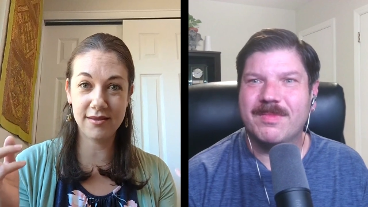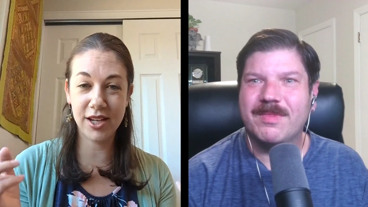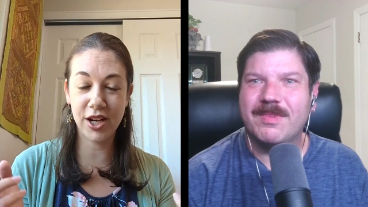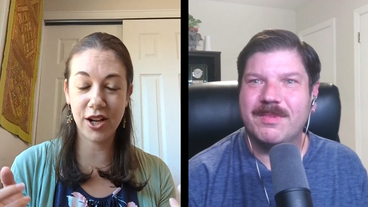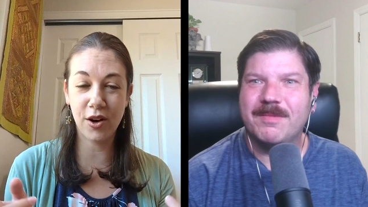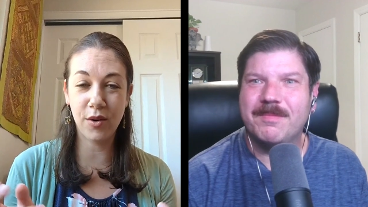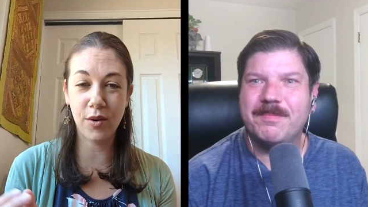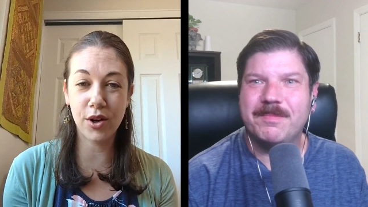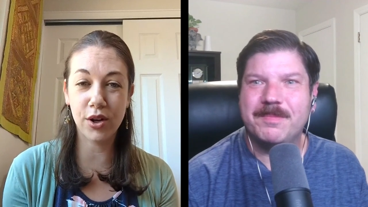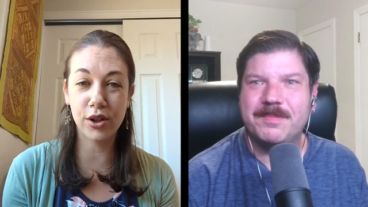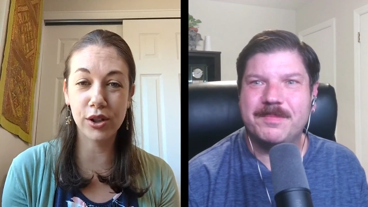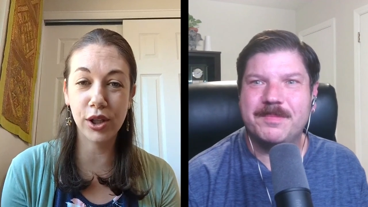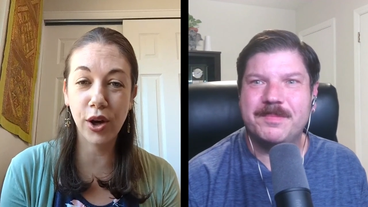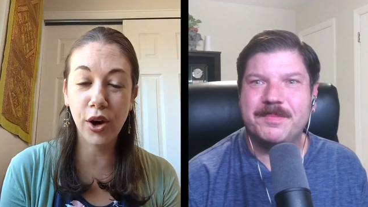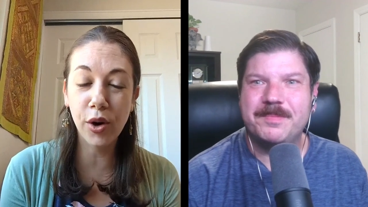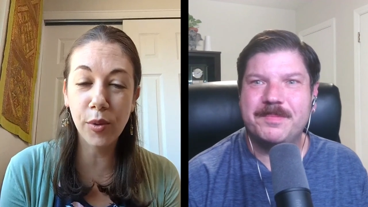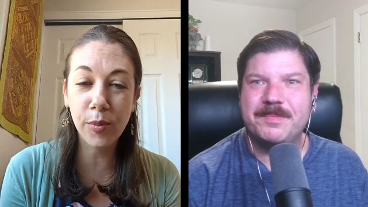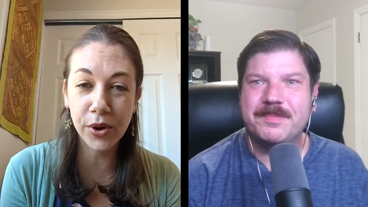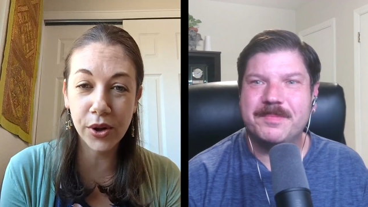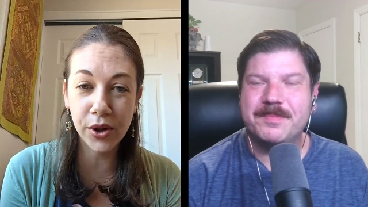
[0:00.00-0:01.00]
Speaker 1: you know, a
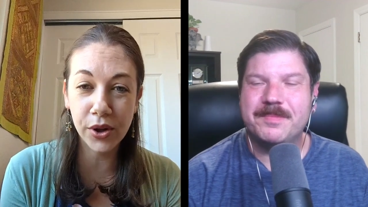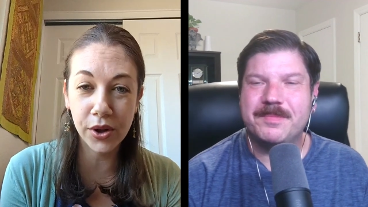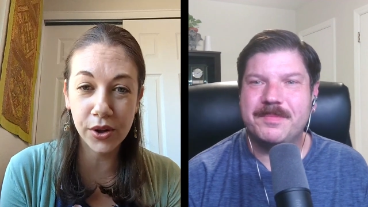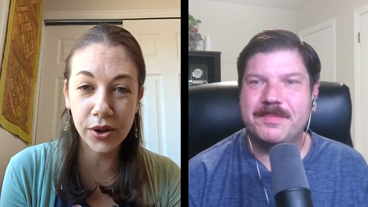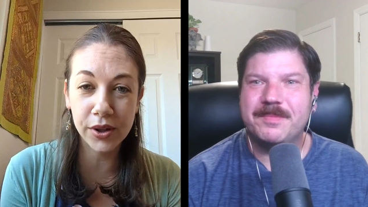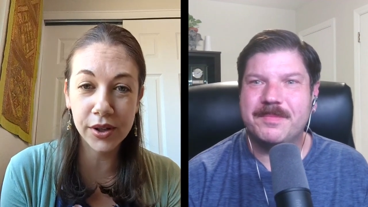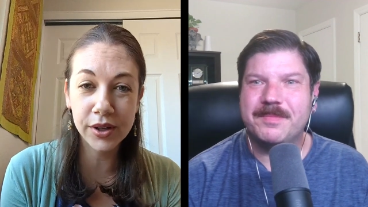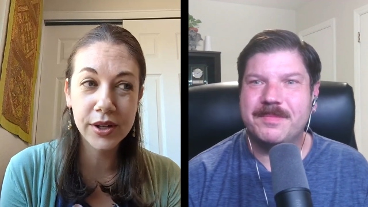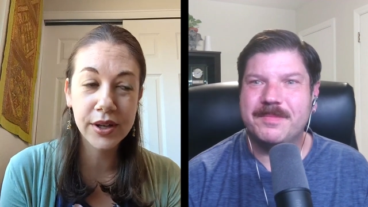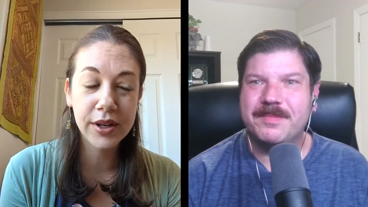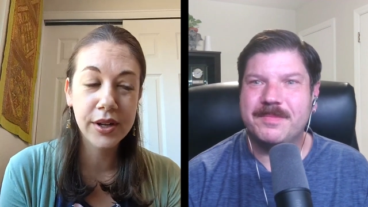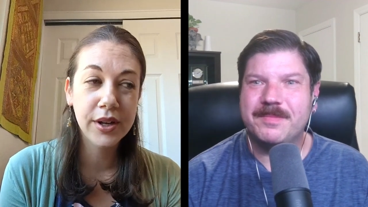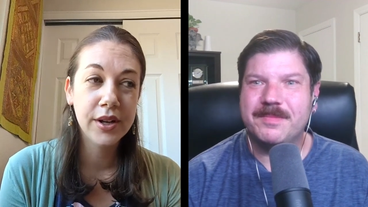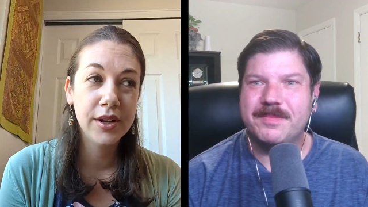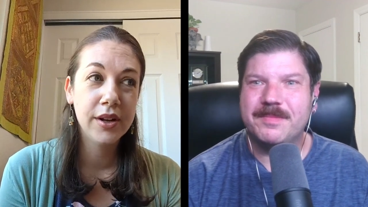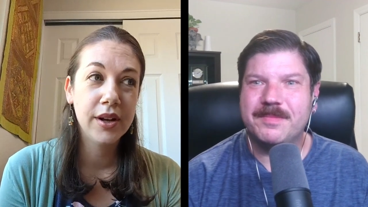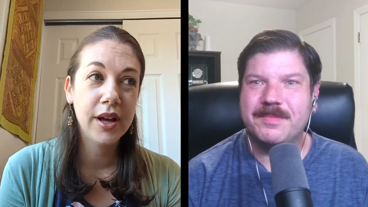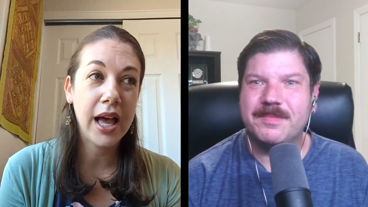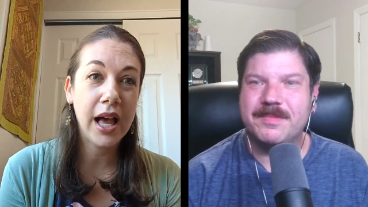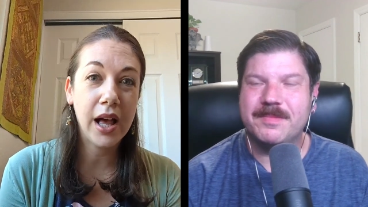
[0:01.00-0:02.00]
global
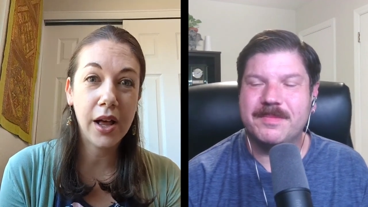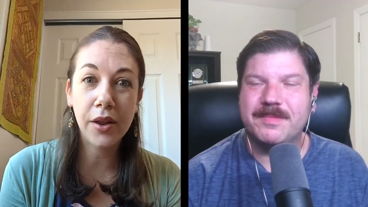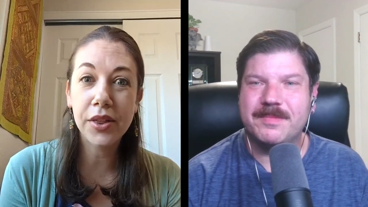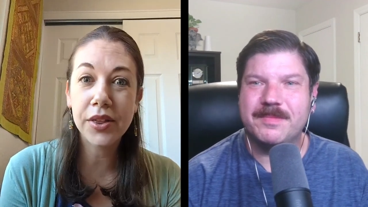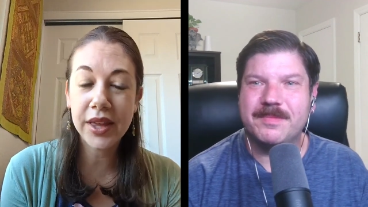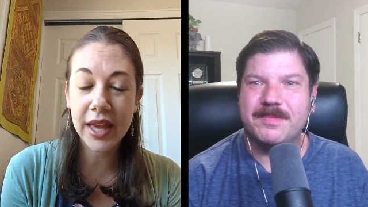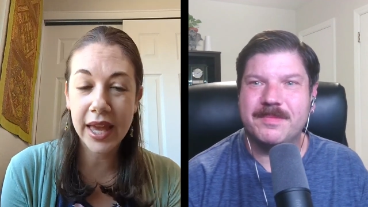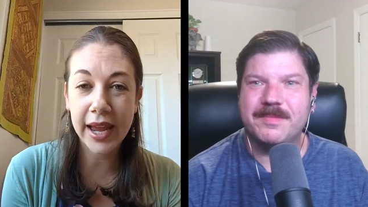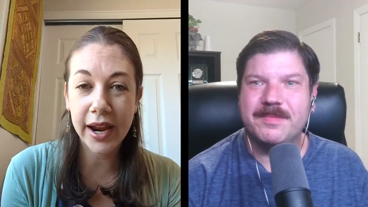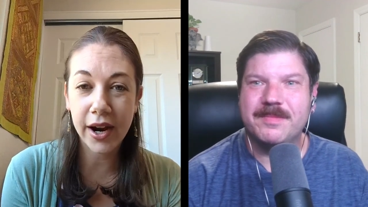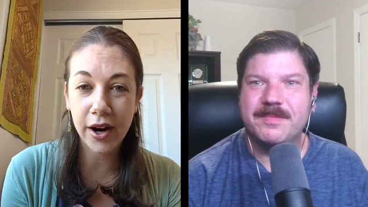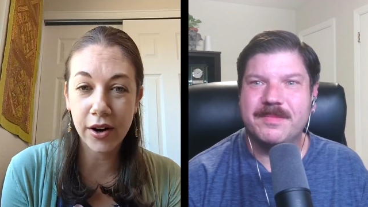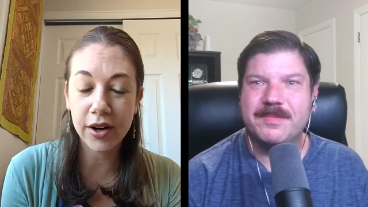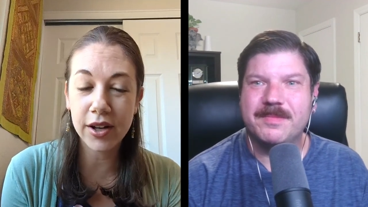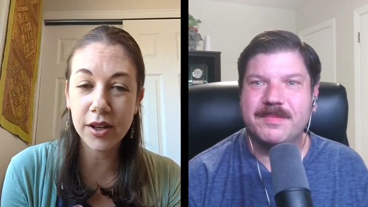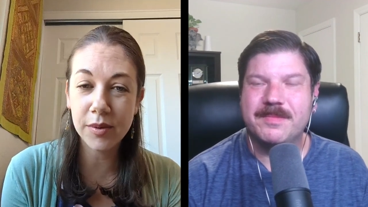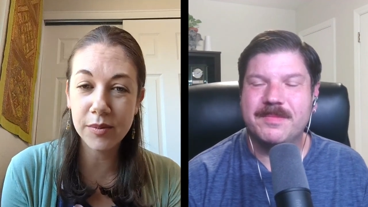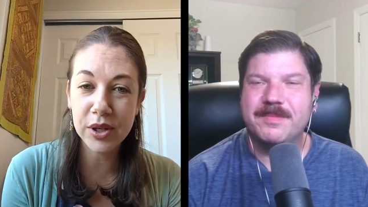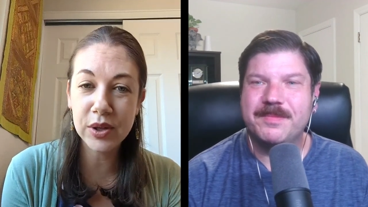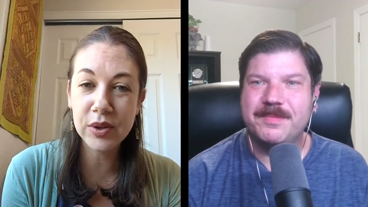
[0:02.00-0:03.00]
healthcare
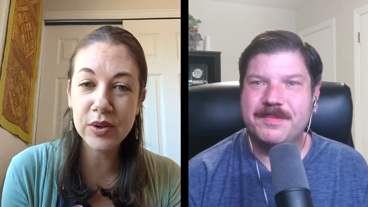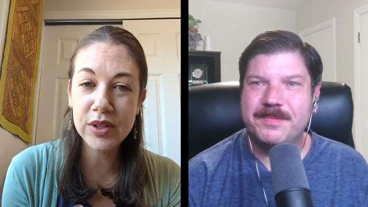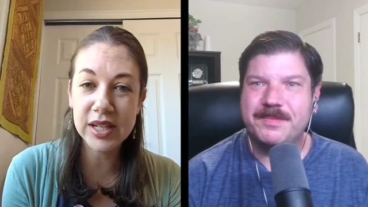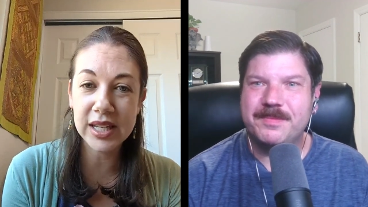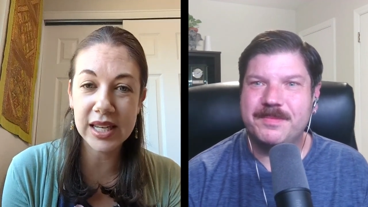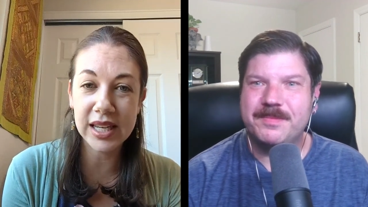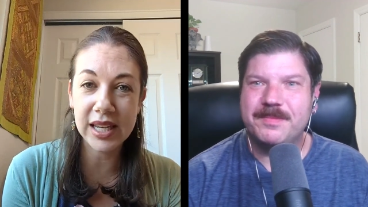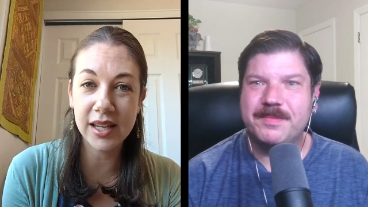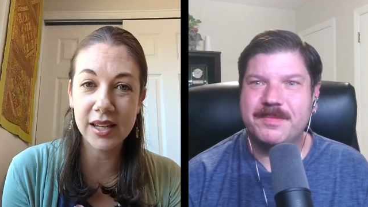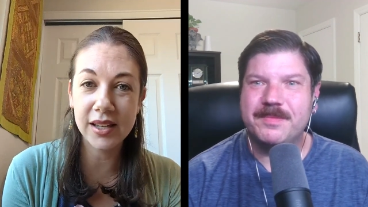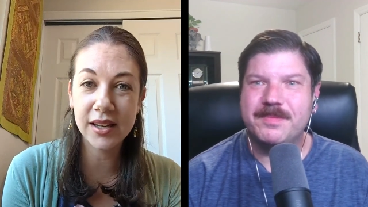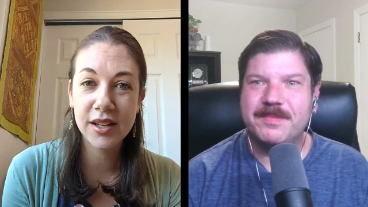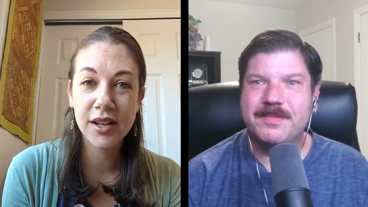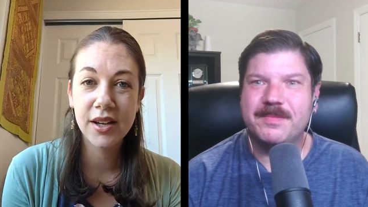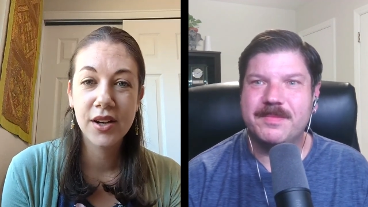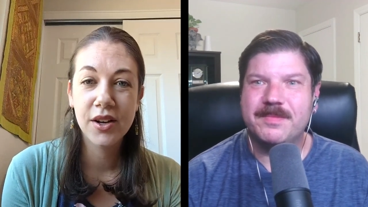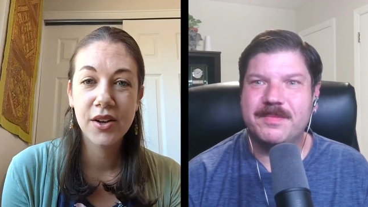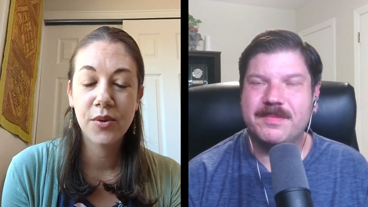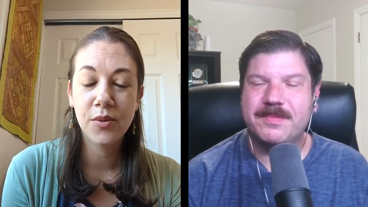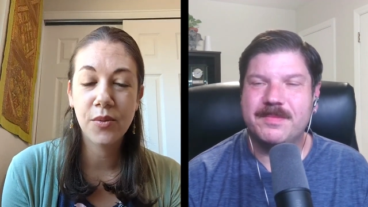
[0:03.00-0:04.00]
community,
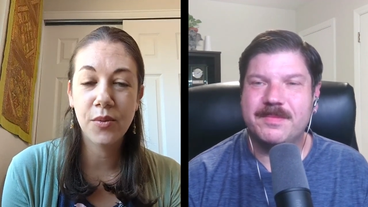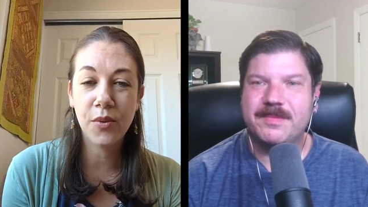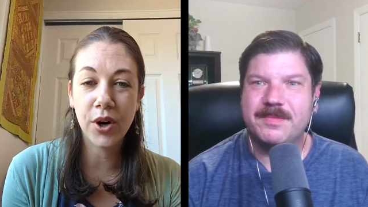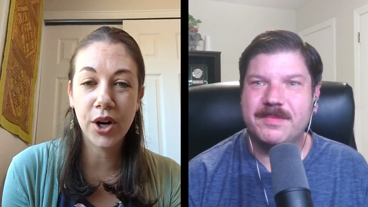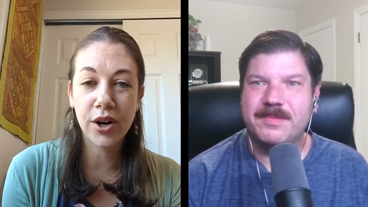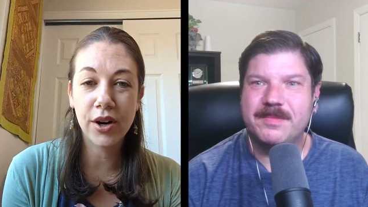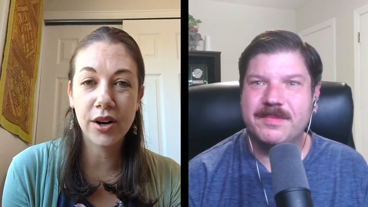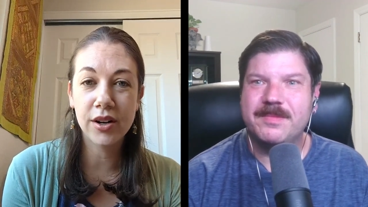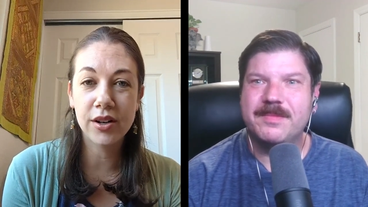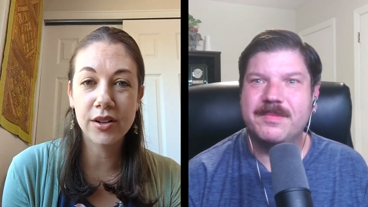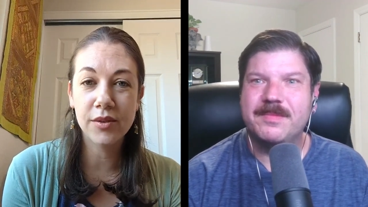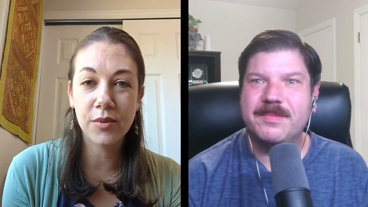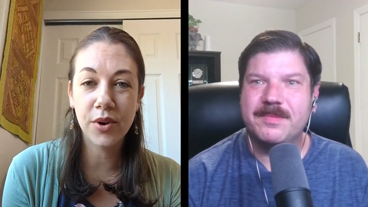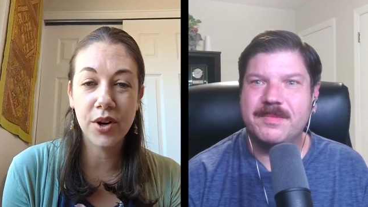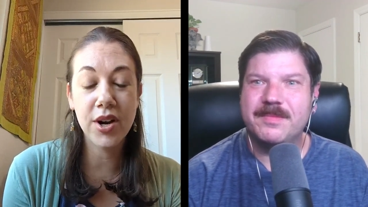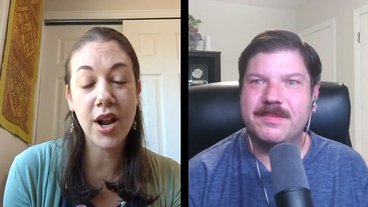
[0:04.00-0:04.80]
we're we're